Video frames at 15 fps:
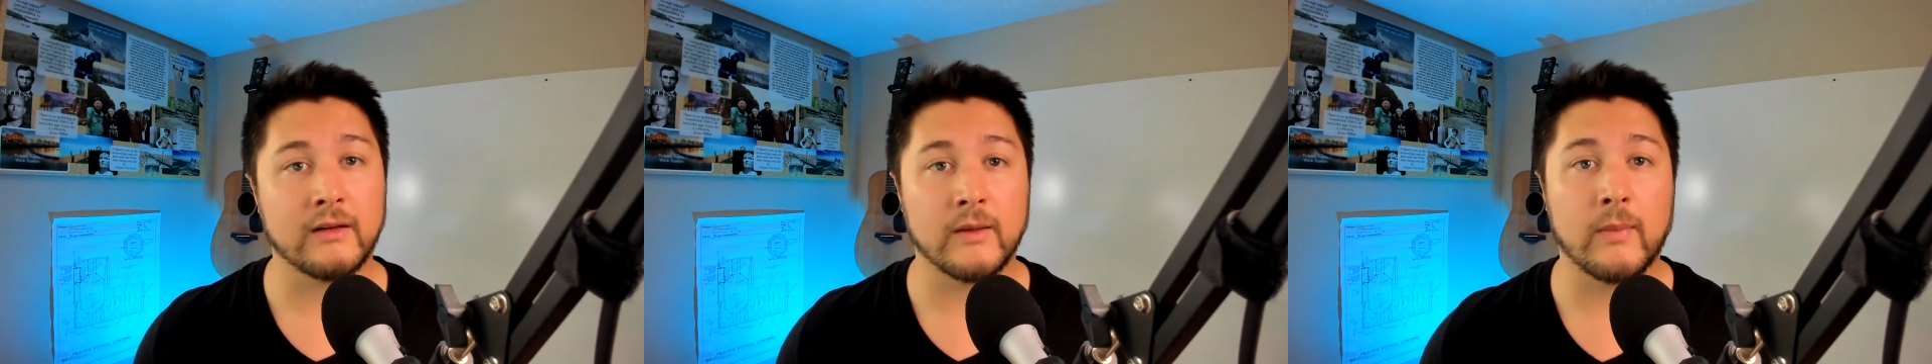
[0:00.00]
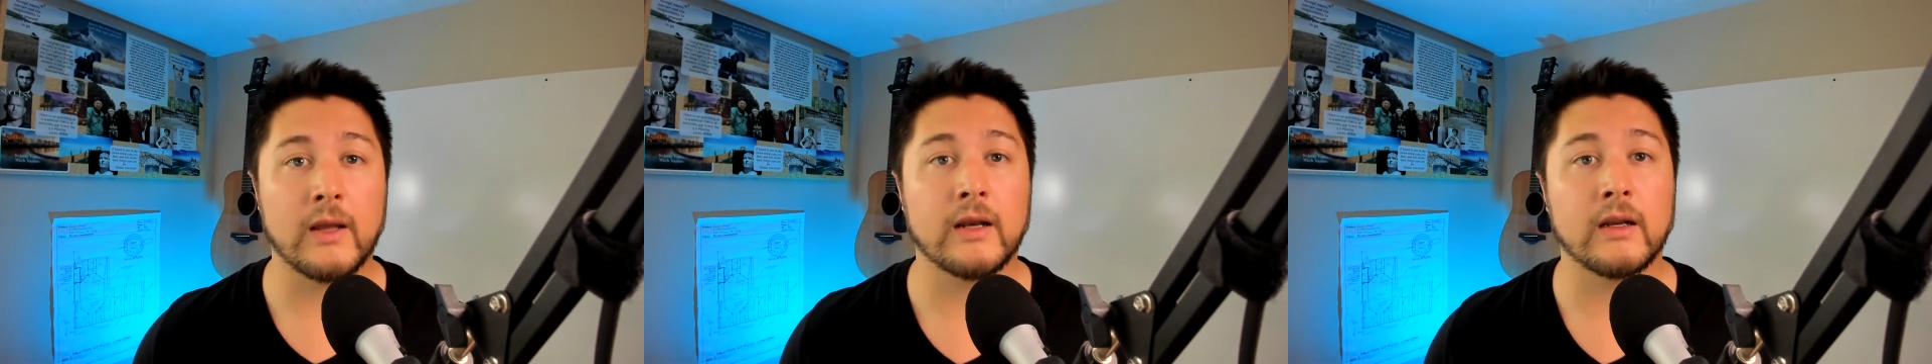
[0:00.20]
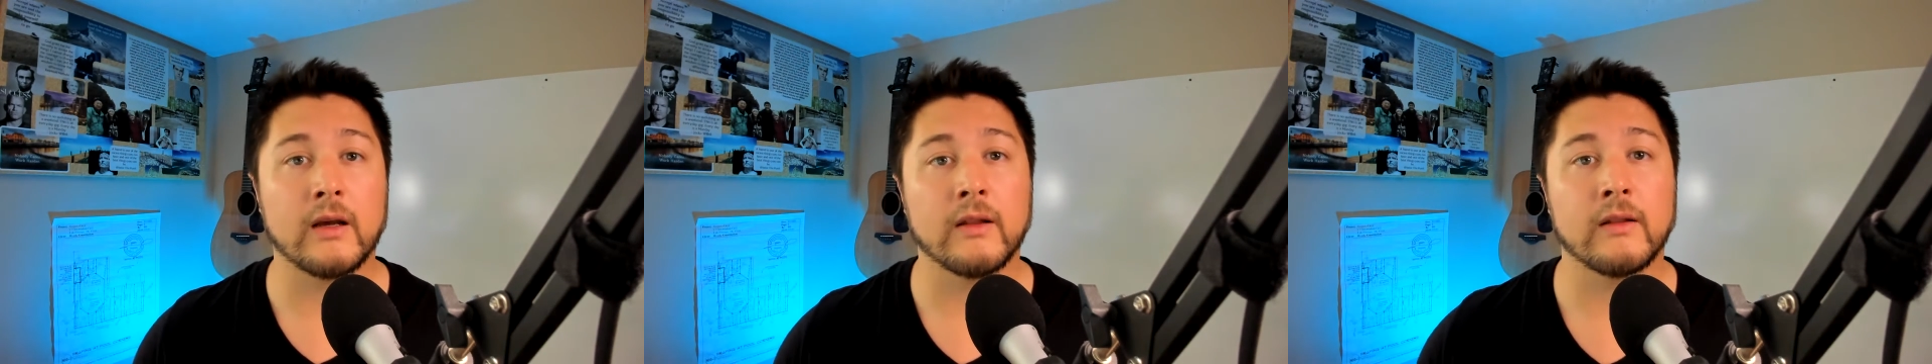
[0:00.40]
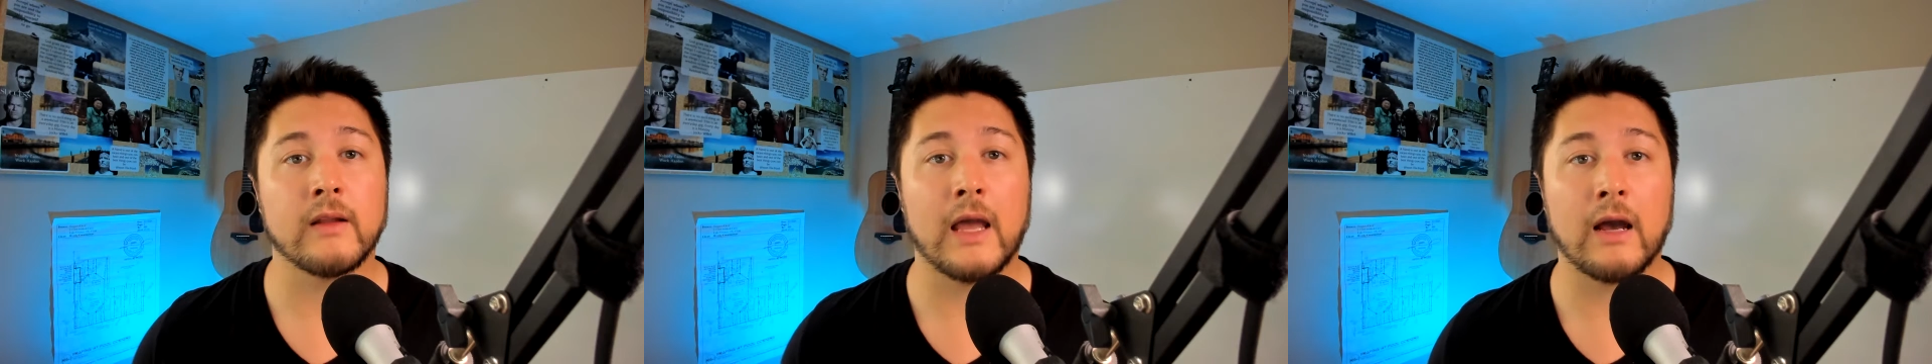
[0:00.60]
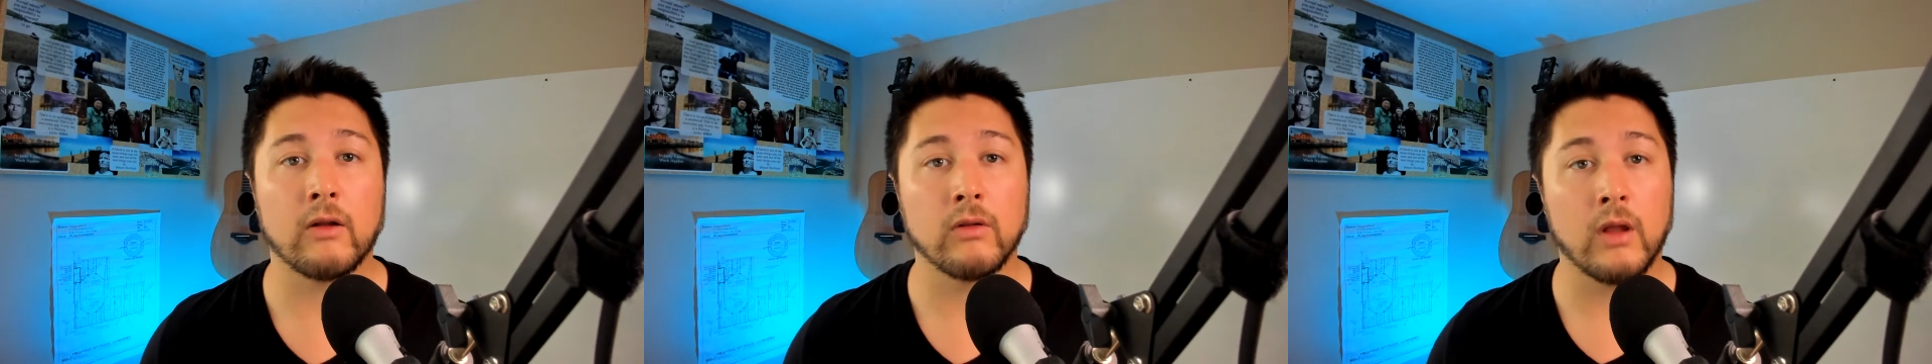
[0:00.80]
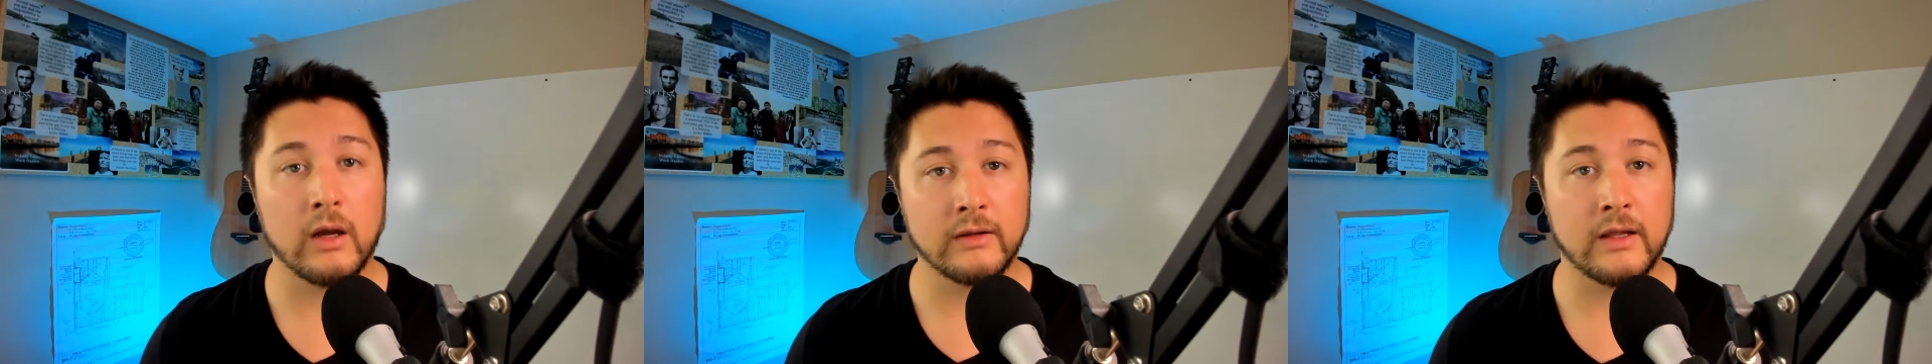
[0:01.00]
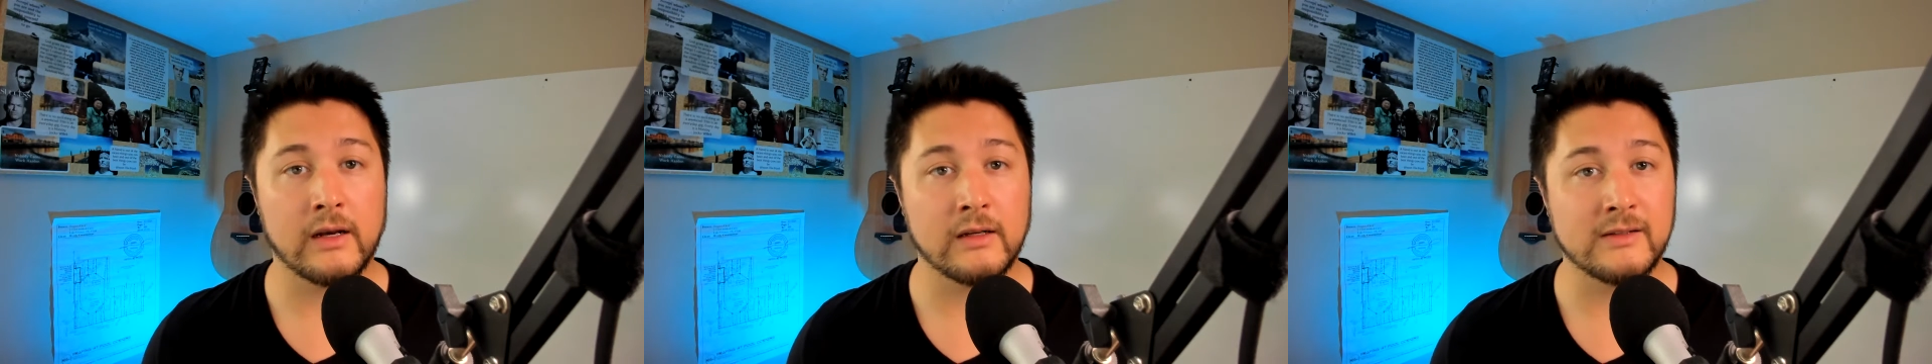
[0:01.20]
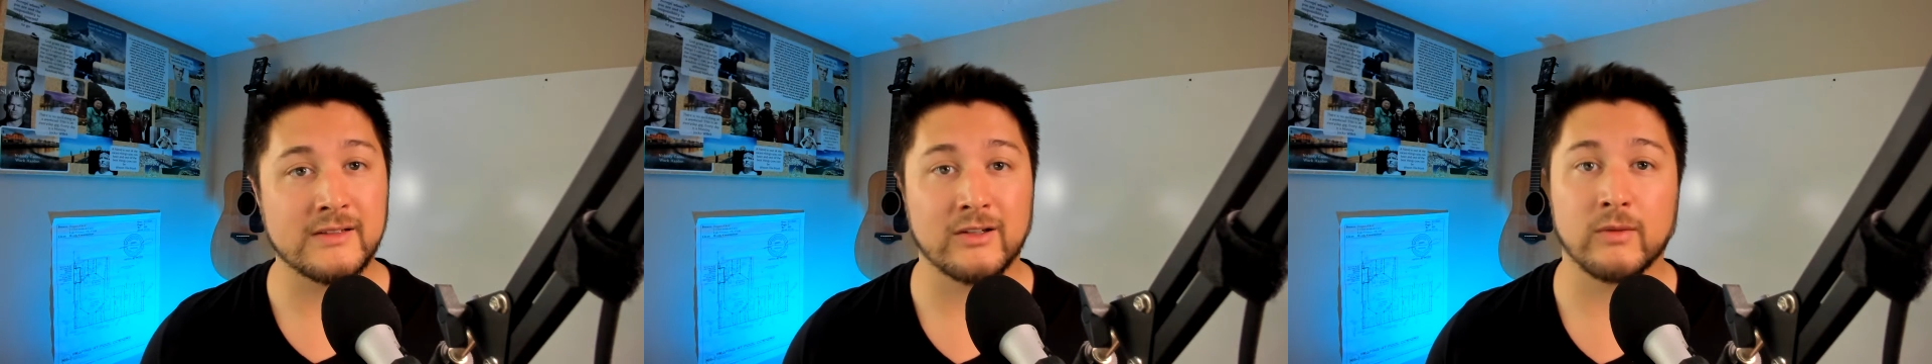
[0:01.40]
depending on how long that is,